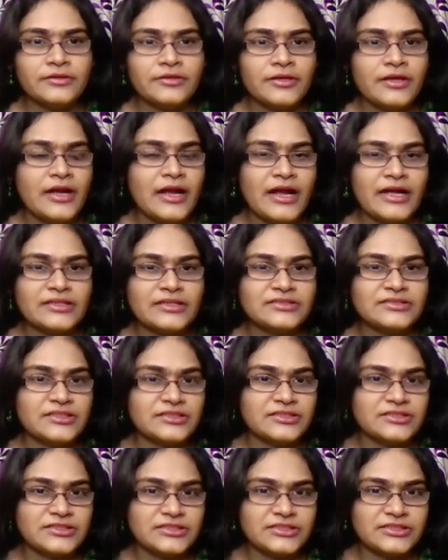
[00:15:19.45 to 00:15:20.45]
has
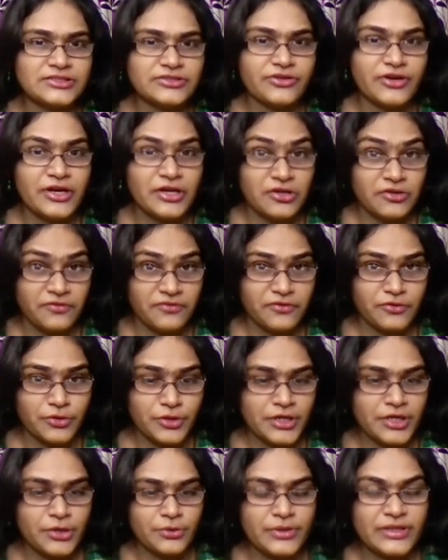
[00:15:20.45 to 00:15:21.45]
this threat of rook
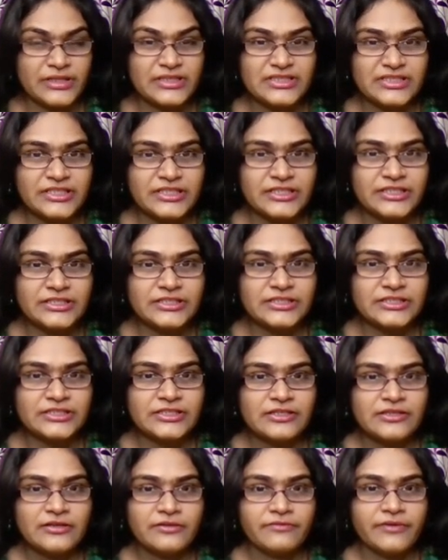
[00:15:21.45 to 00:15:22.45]
into h6,
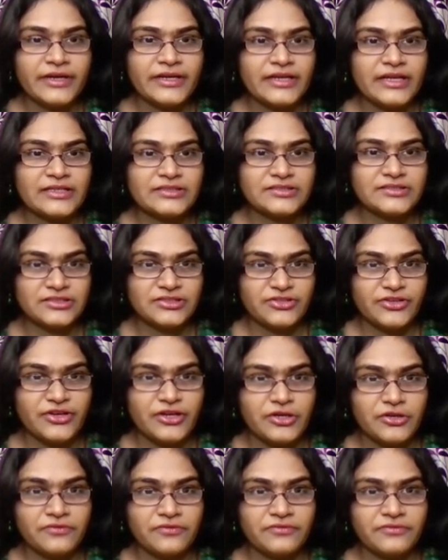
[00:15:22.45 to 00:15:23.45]
white has this threat
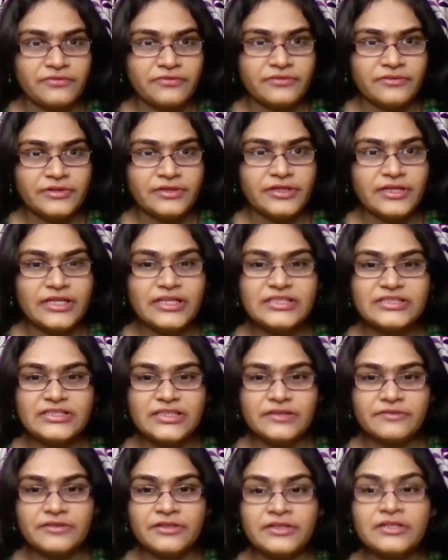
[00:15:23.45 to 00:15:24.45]
of
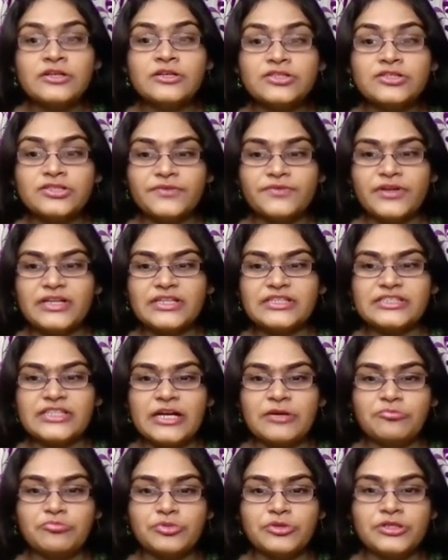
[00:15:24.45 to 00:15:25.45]
d7. So for
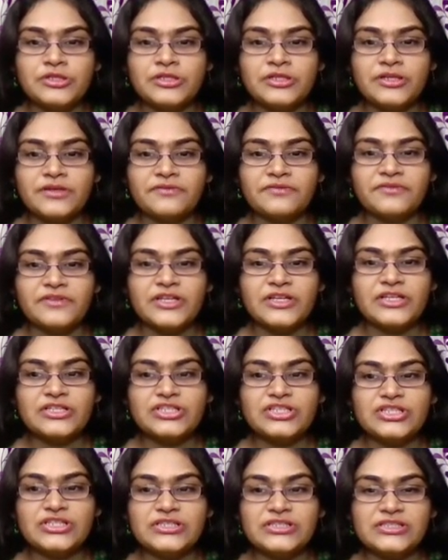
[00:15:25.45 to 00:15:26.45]
example, if king
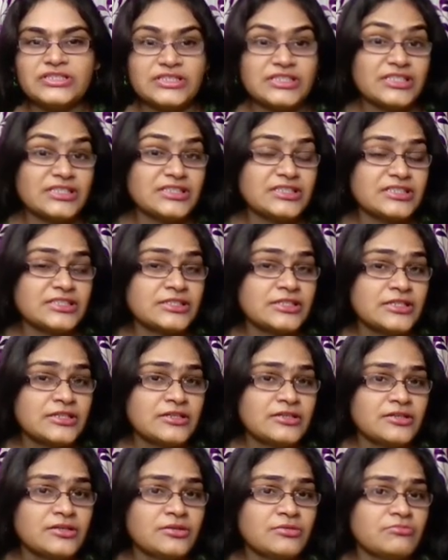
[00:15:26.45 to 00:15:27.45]
g6,
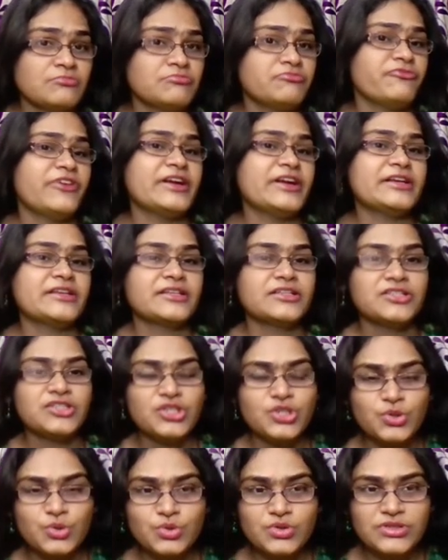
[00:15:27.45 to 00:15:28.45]
white can
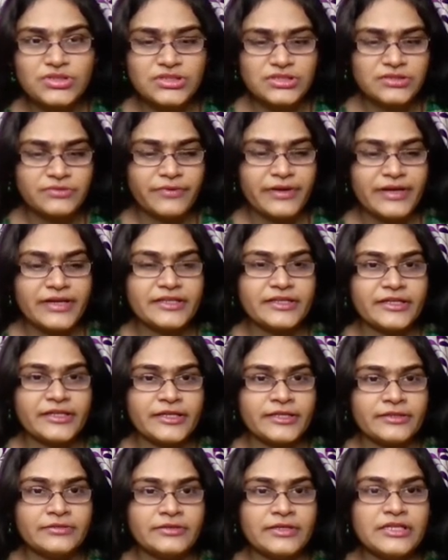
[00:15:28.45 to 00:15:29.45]
choose, white
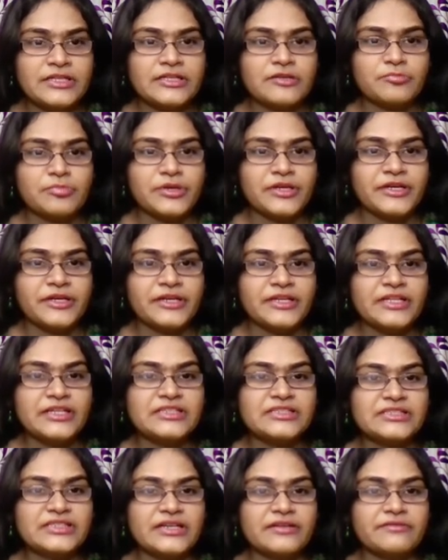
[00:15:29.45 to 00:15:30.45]
can either play
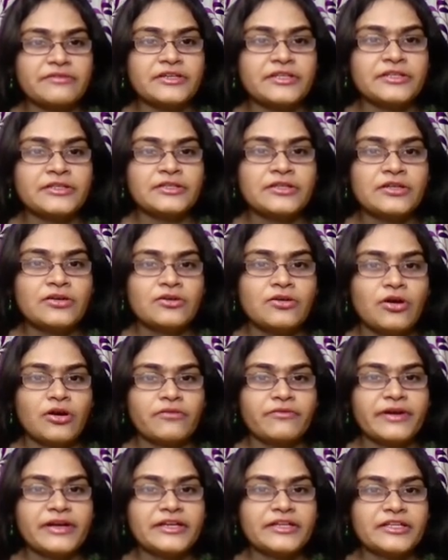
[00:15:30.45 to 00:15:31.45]
d7 or
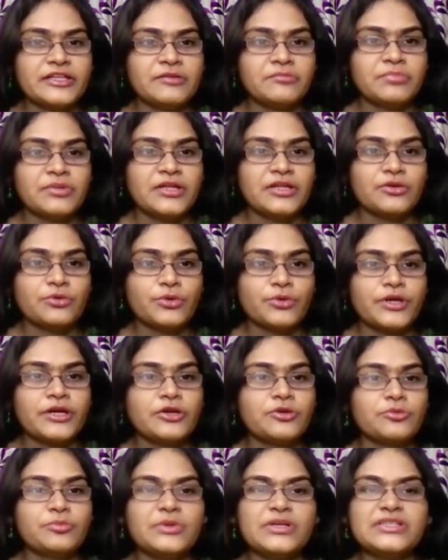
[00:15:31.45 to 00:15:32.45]
white can play rook into
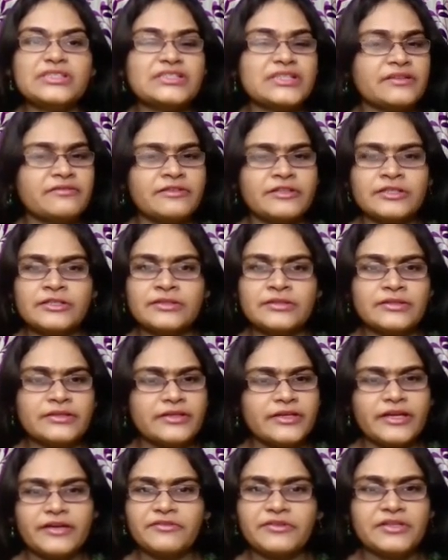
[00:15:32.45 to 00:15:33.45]
b7.
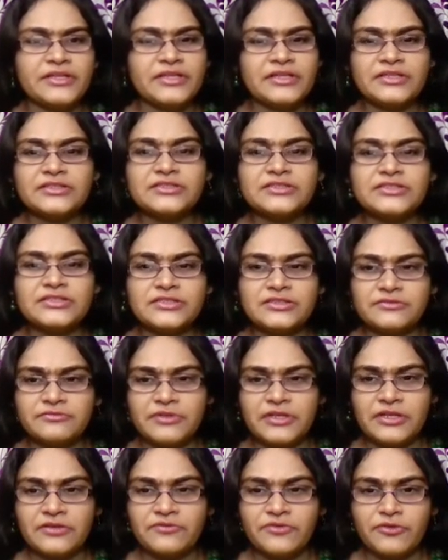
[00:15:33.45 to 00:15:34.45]
Everything is
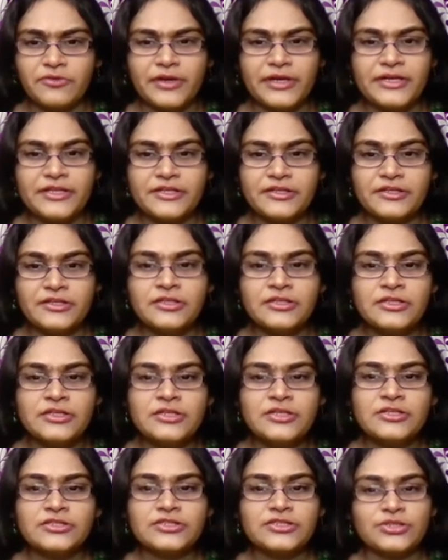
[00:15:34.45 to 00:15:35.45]
winning for white here.
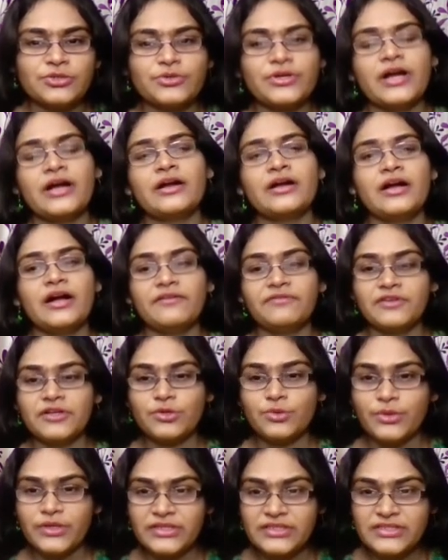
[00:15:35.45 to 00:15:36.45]
So yeah, after
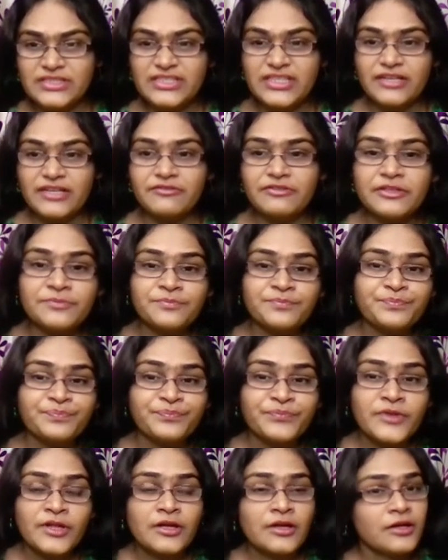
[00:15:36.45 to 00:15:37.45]
rook h7,
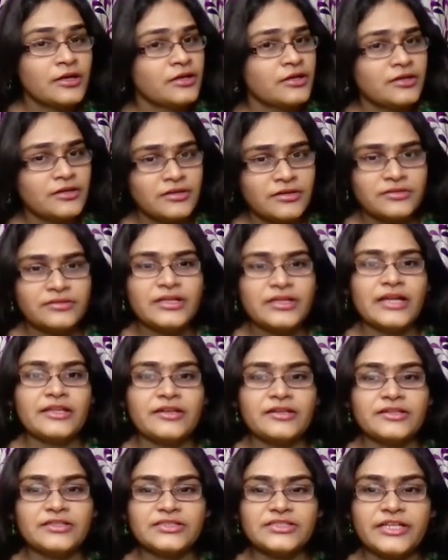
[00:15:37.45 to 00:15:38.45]
Tania
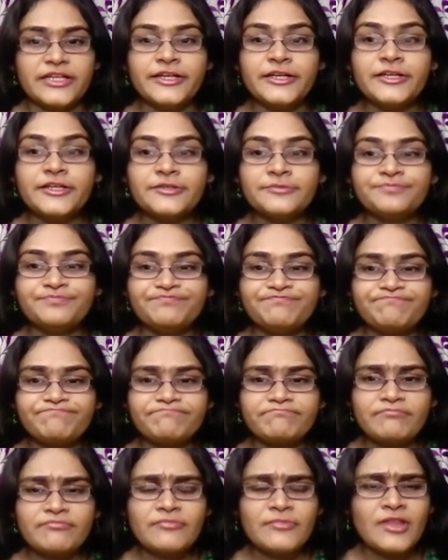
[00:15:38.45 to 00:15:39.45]
resigned.
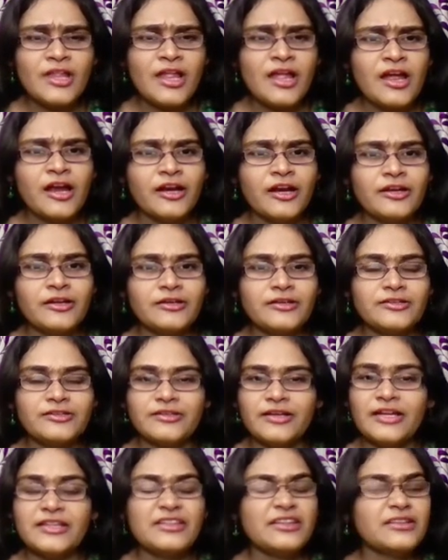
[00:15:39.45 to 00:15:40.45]
And
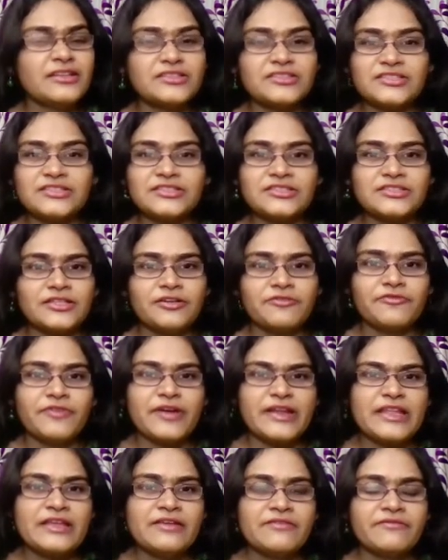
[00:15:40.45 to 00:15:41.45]
I think this is a
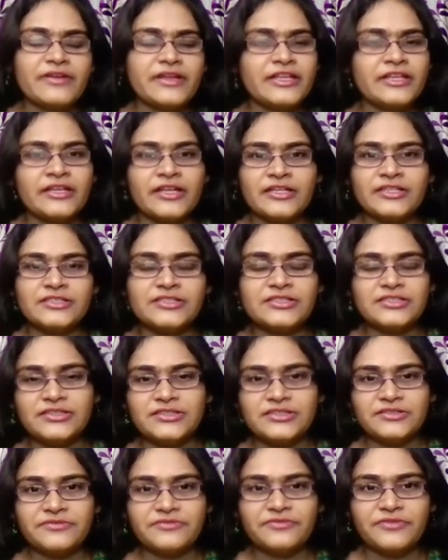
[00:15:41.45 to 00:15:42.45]
very, very
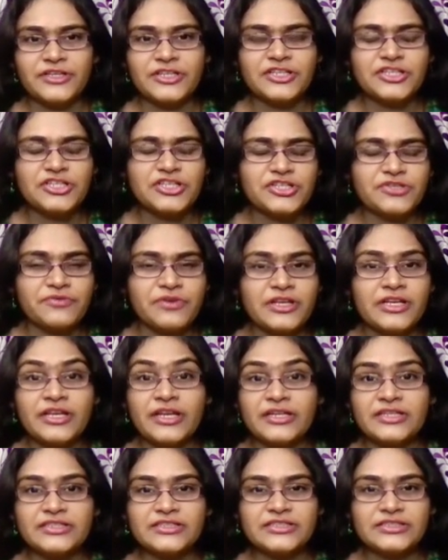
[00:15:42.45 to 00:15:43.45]
nice finish, very
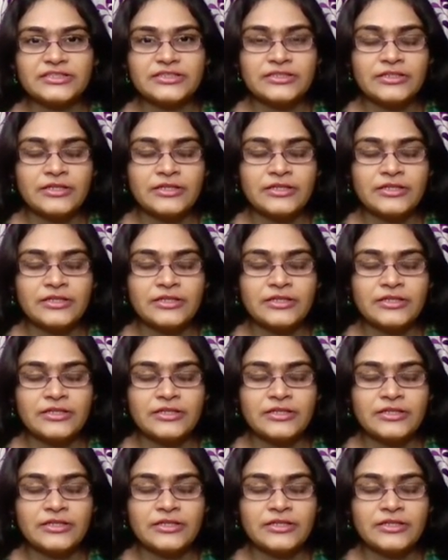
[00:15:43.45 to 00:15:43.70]
nice